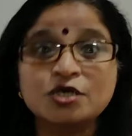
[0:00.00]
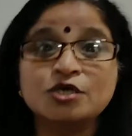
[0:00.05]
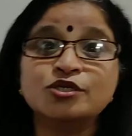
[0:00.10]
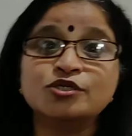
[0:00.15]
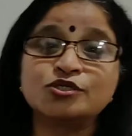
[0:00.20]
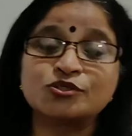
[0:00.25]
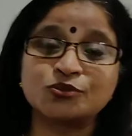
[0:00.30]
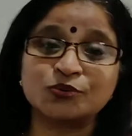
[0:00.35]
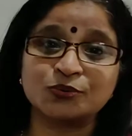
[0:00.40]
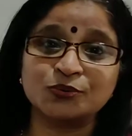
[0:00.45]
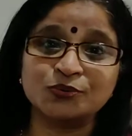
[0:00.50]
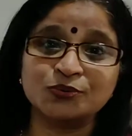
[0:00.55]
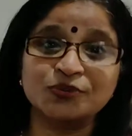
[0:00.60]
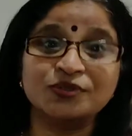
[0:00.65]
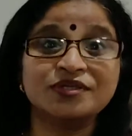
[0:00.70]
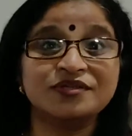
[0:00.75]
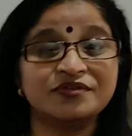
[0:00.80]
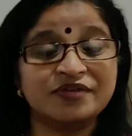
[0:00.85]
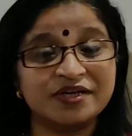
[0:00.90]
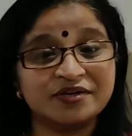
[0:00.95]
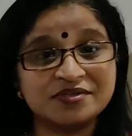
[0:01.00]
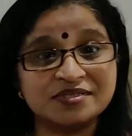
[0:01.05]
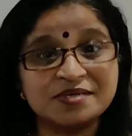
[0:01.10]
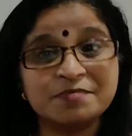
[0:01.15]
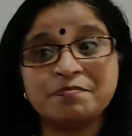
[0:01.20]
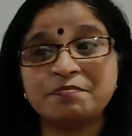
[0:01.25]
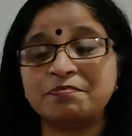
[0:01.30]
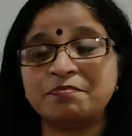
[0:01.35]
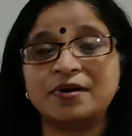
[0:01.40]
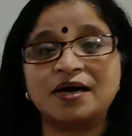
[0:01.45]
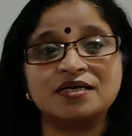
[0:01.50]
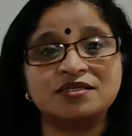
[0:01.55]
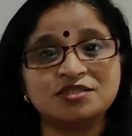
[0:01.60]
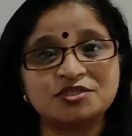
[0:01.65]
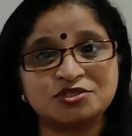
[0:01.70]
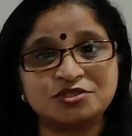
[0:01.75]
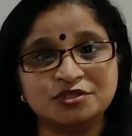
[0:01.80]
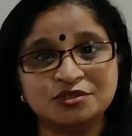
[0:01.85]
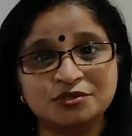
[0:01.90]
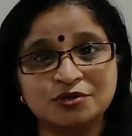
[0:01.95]
So there is a
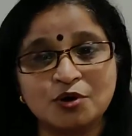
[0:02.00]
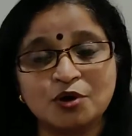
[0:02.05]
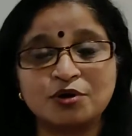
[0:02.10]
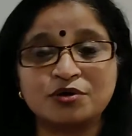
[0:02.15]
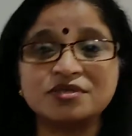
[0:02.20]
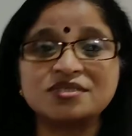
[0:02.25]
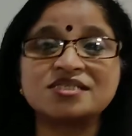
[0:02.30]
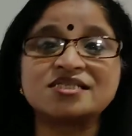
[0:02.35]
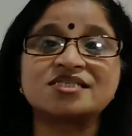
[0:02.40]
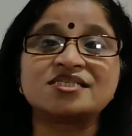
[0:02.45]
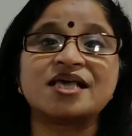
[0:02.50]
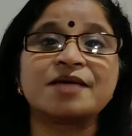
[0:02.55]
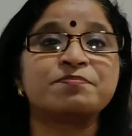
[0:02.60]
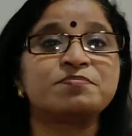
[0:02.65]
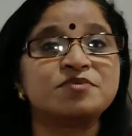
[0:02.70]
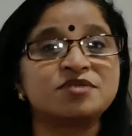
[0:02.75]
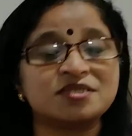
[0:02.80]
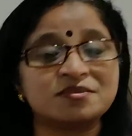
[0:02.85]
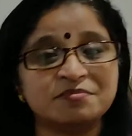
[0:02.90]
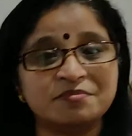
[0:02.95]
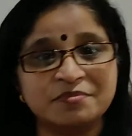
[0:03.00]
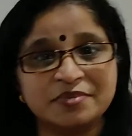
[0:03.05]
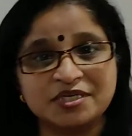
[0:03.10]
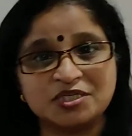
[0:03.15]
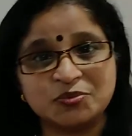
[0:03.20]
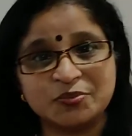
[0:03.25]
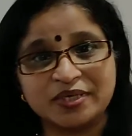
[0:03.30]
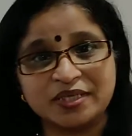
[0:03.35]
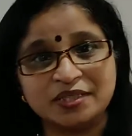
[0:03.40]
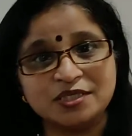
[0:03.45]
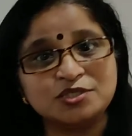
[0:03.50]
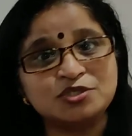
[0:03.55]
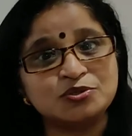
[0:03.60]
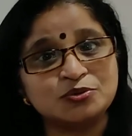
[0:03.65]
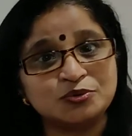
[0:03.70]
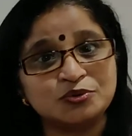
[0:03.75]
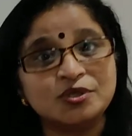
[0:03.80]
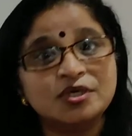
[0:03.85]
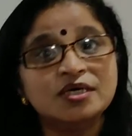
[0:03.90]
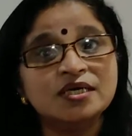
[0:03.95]
partition or a septum between the
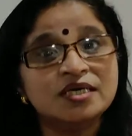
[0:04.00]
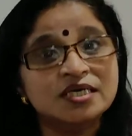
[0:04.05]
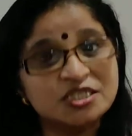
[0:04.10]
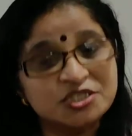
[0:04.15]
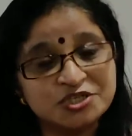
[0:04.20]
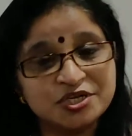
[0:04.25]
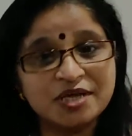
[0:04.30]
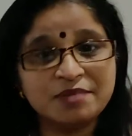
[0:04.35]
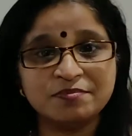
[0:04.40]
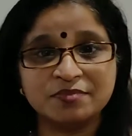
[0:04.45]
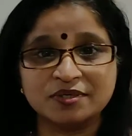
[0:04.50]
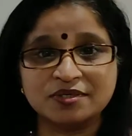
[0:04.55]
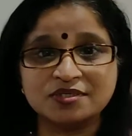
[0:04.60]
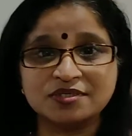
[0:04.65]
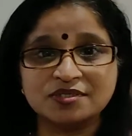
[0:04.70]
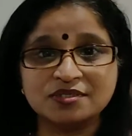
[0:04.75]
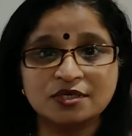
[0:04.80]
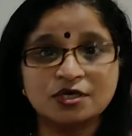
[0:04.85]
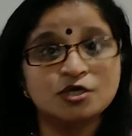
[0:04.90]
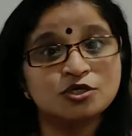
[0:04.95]
two chambers.